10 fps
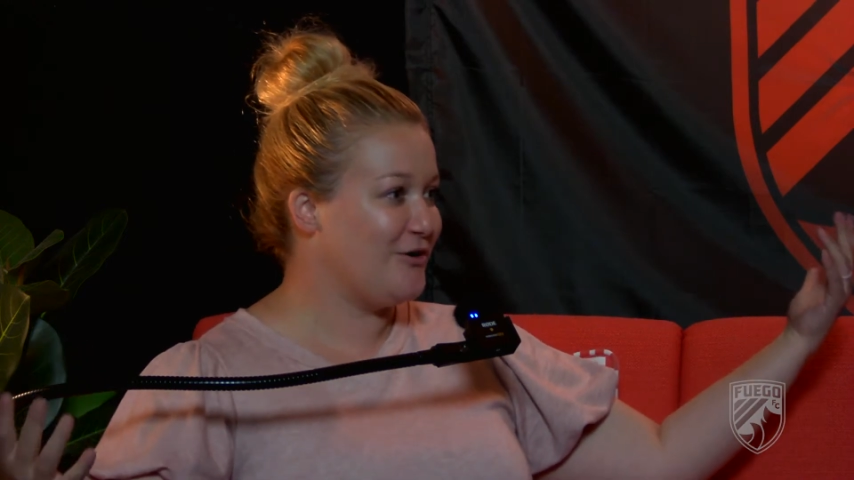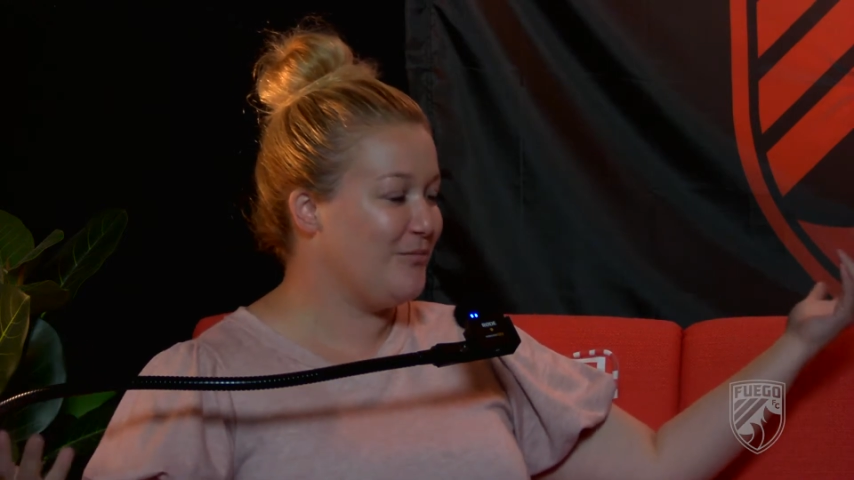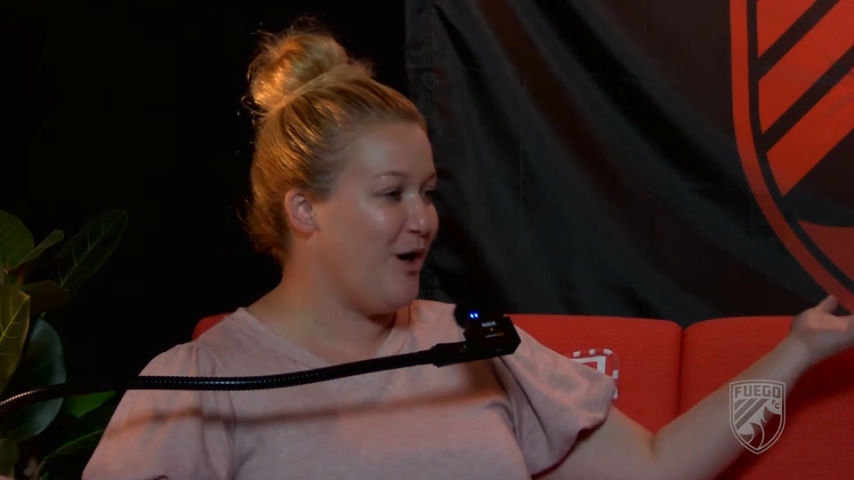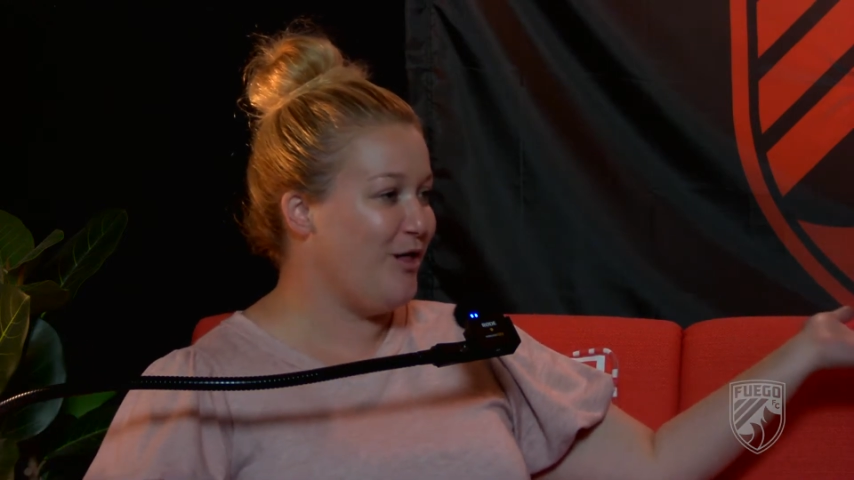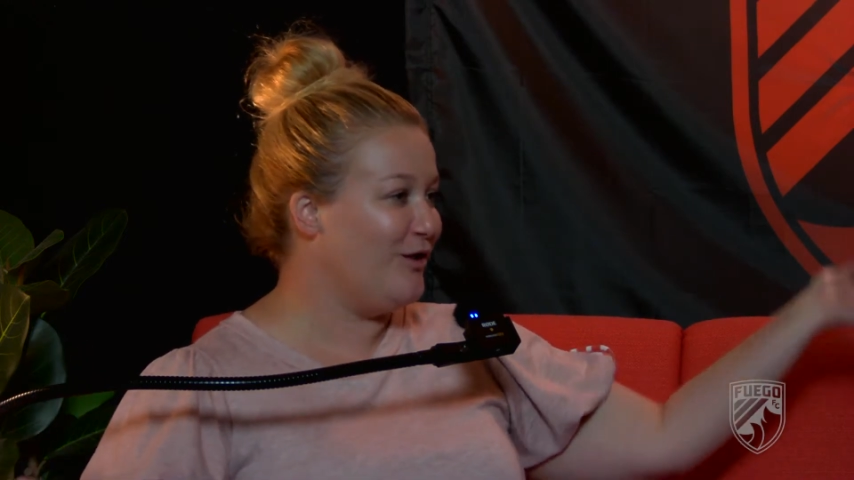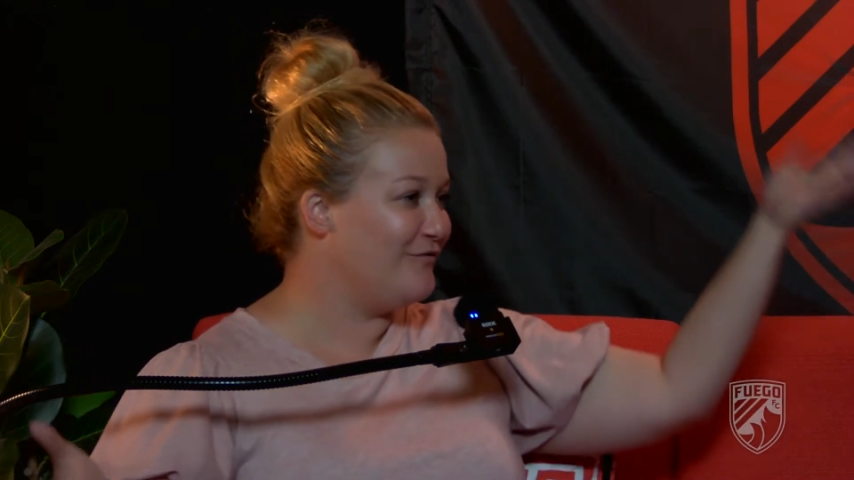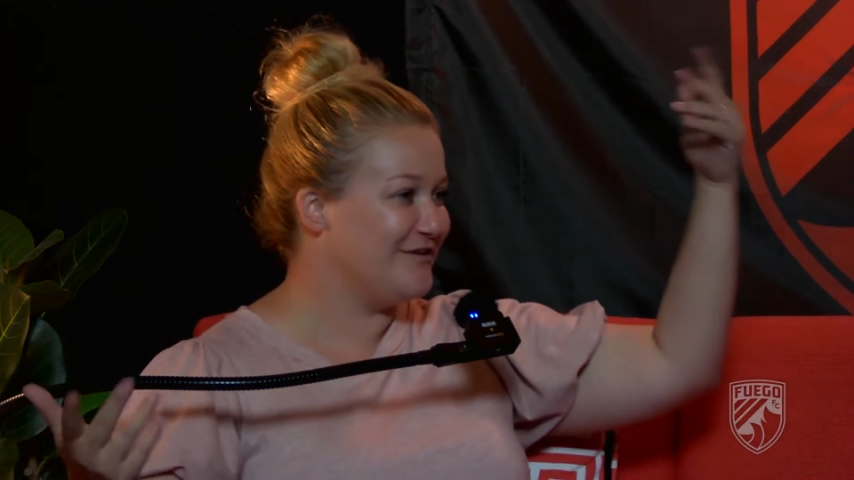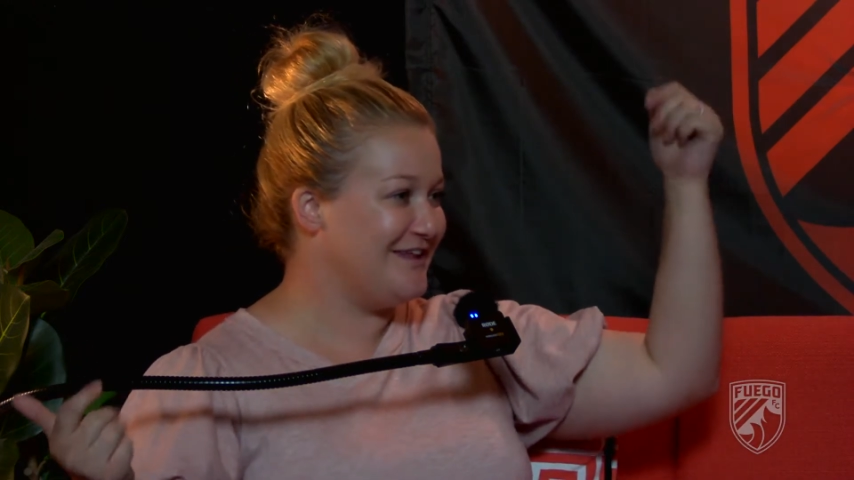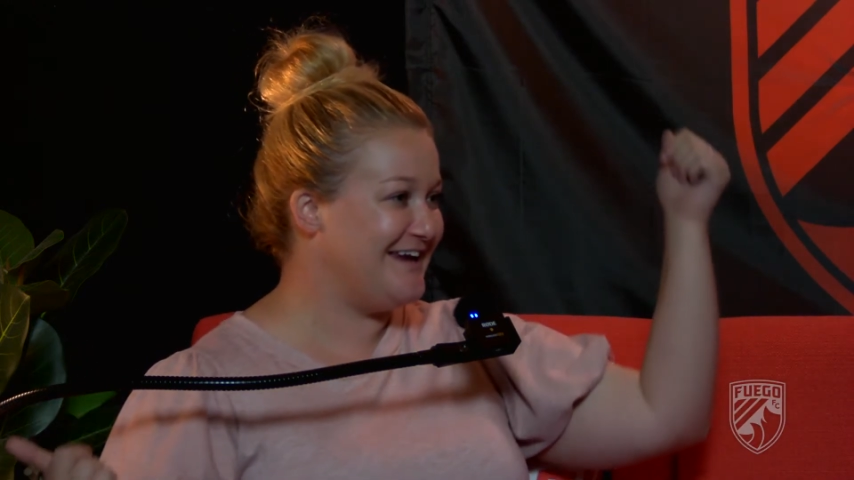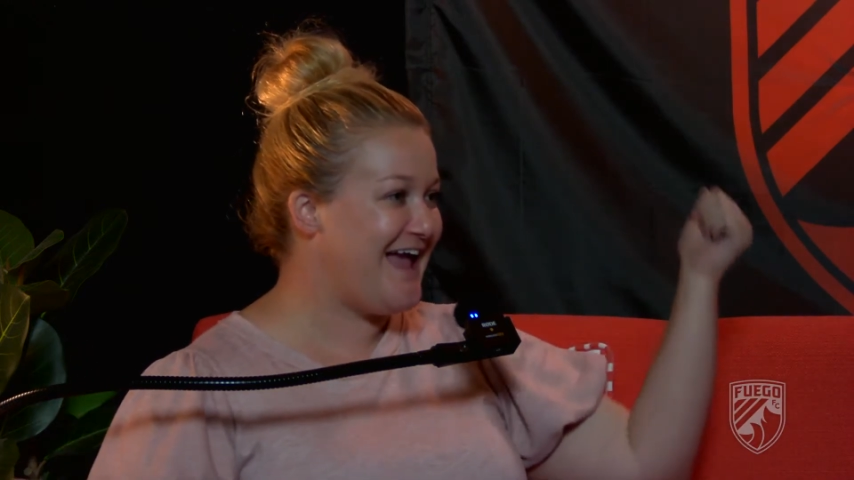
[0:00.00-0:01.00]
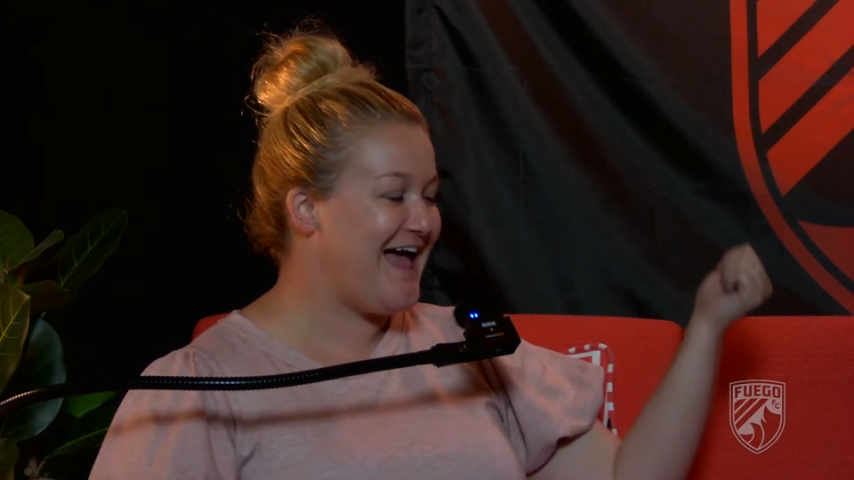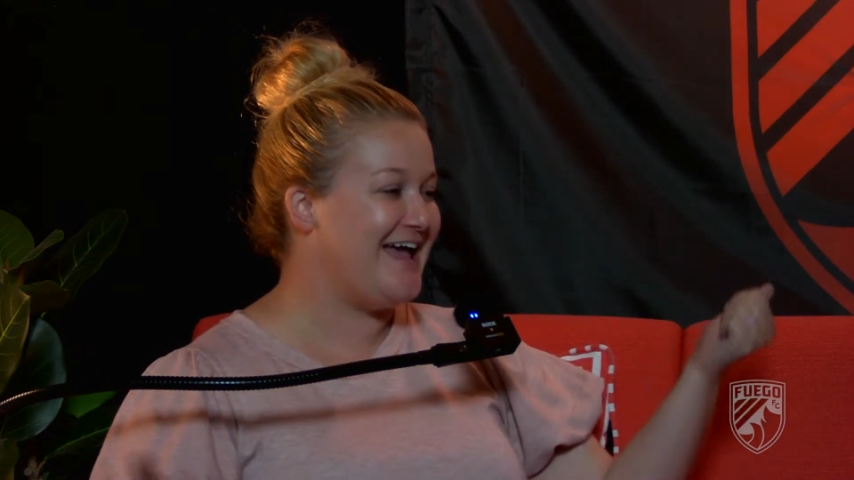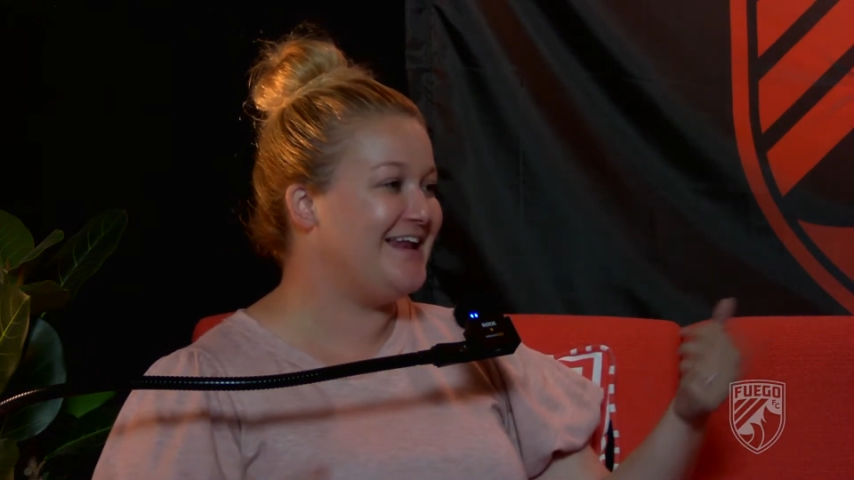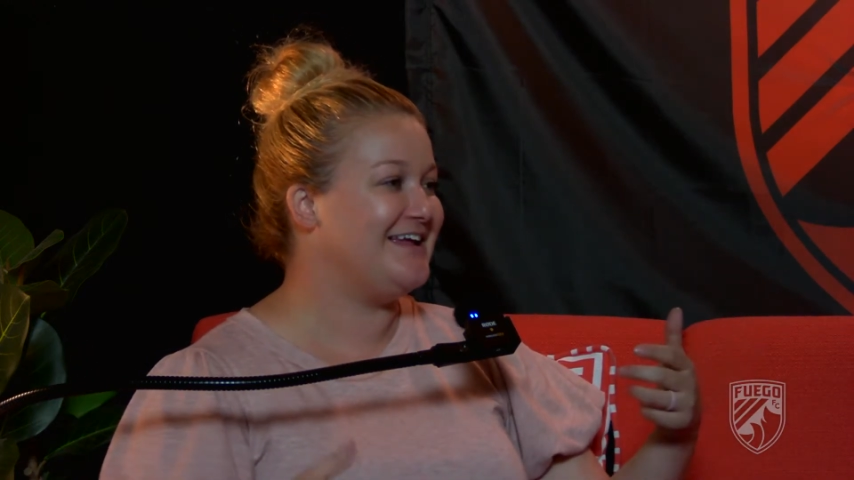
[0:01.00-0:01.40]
ball over the net,